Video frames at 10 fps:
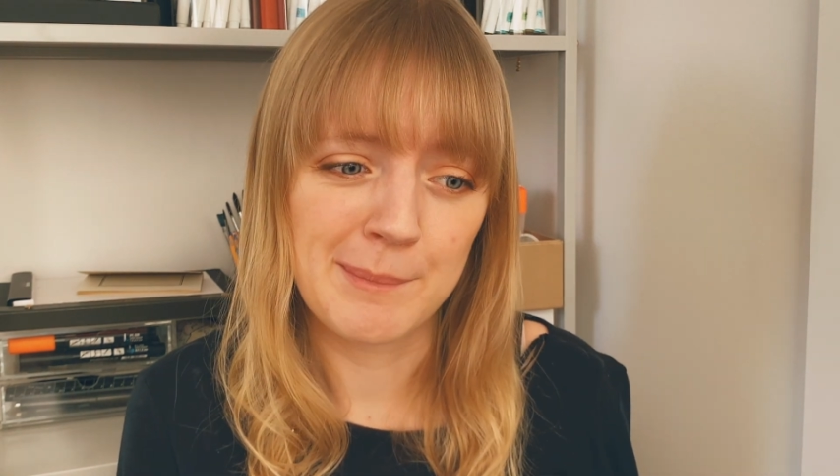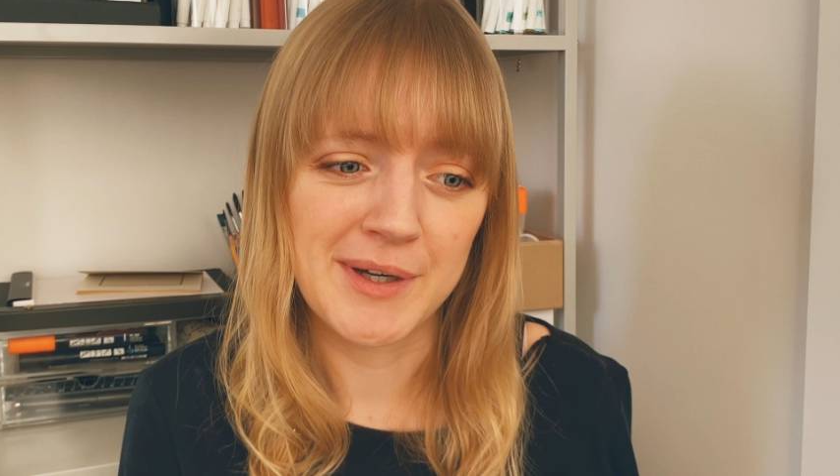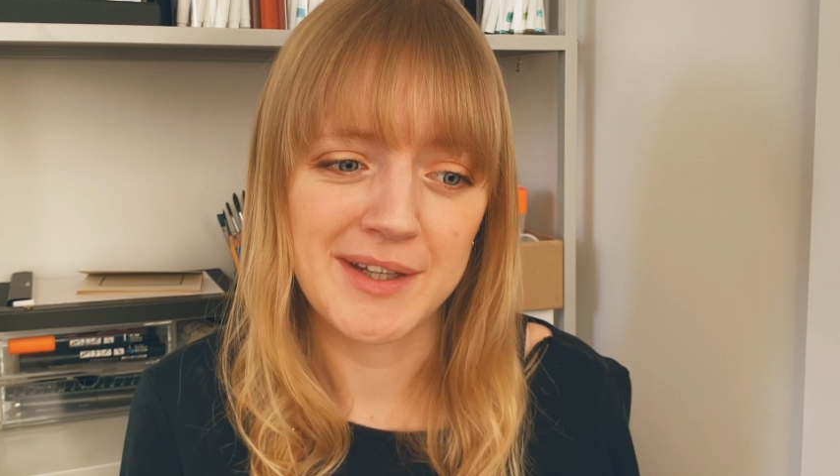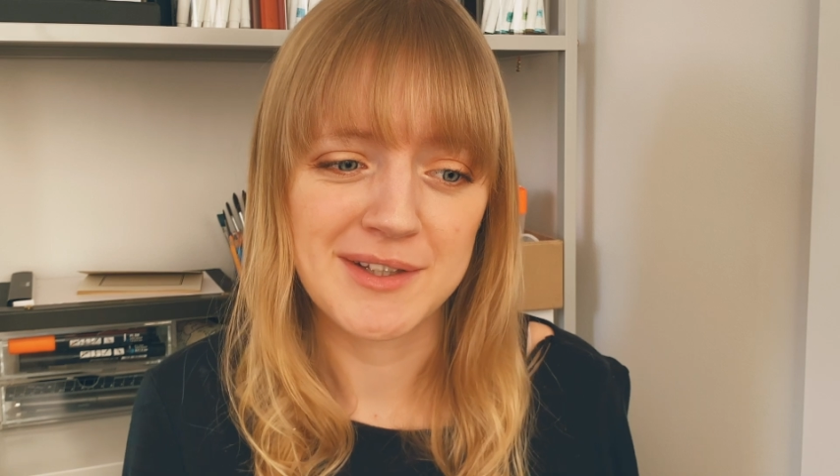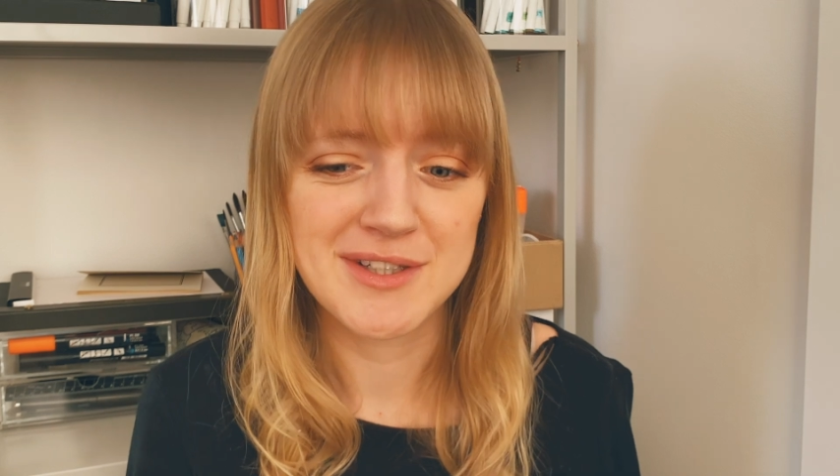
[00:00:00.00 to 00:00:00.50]

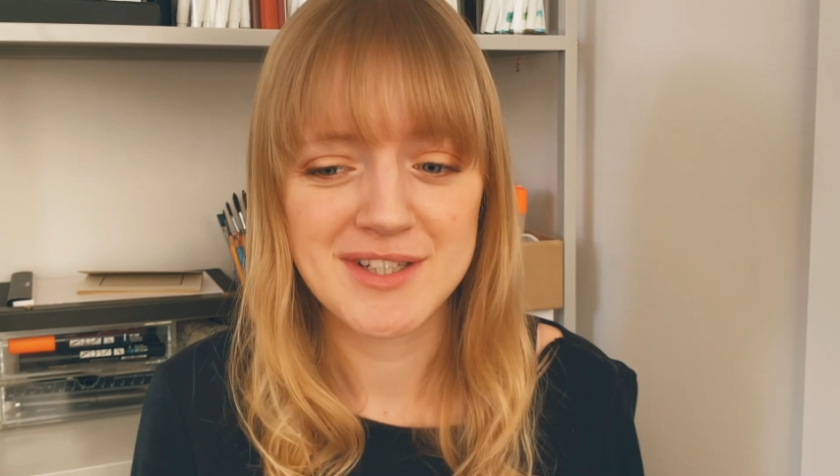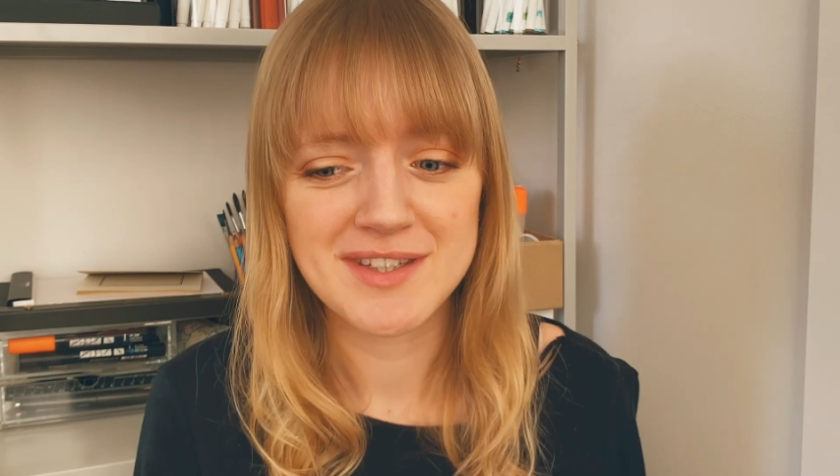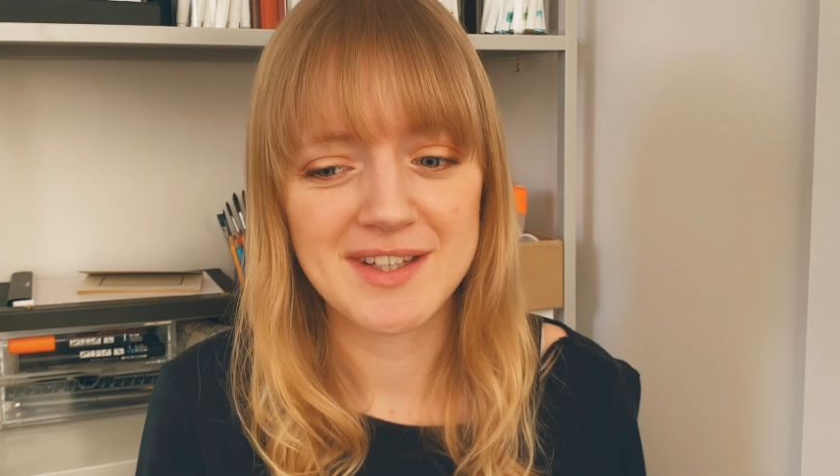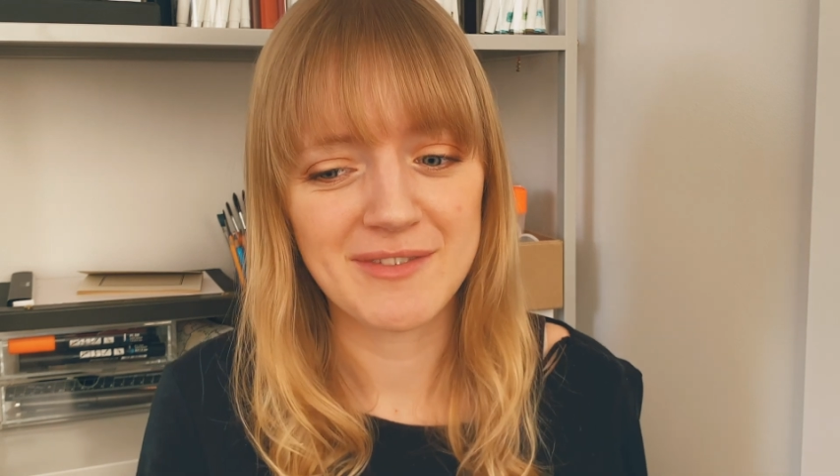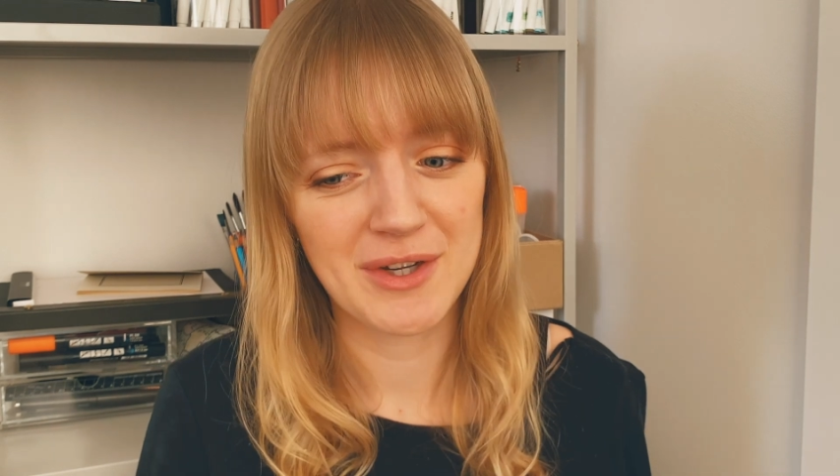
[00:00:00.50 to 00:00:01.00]
but you
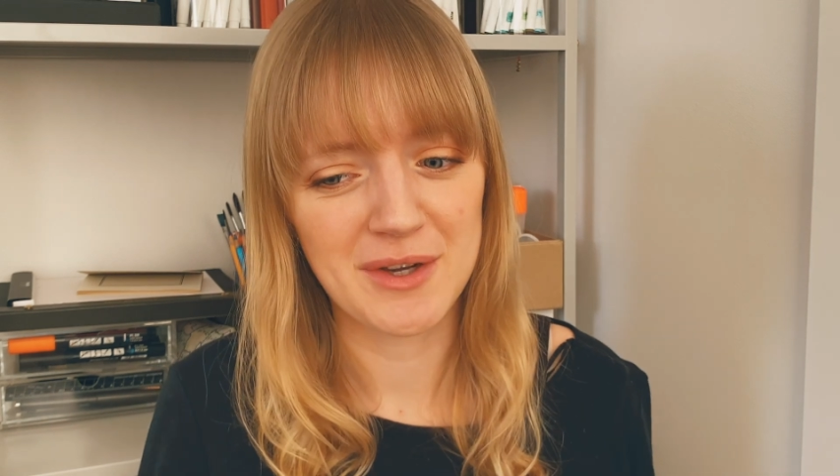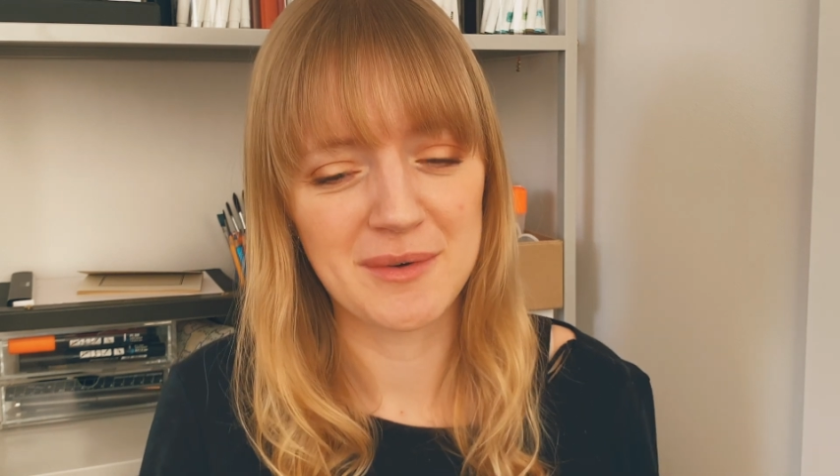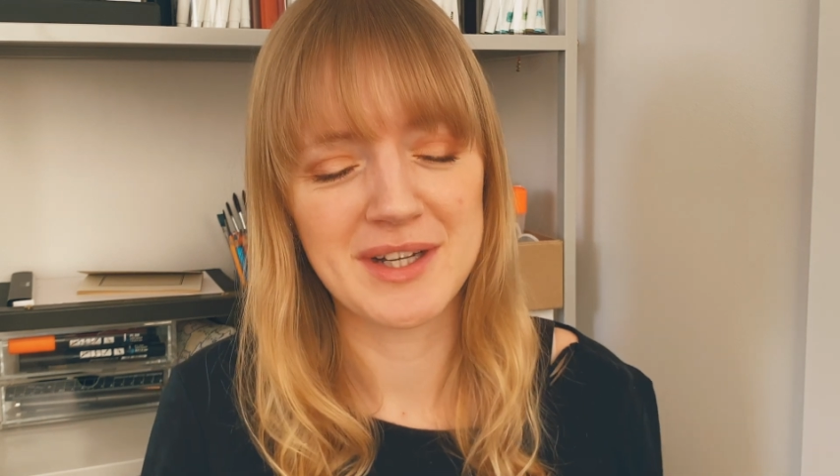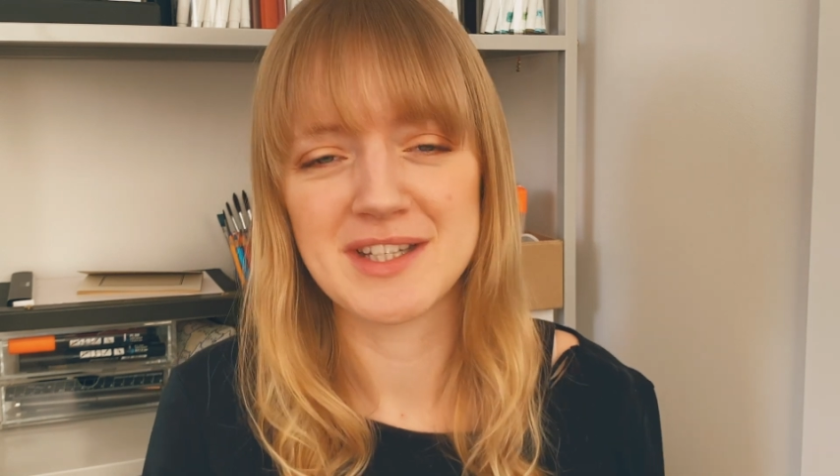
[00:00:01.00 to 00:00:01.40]
just never know, and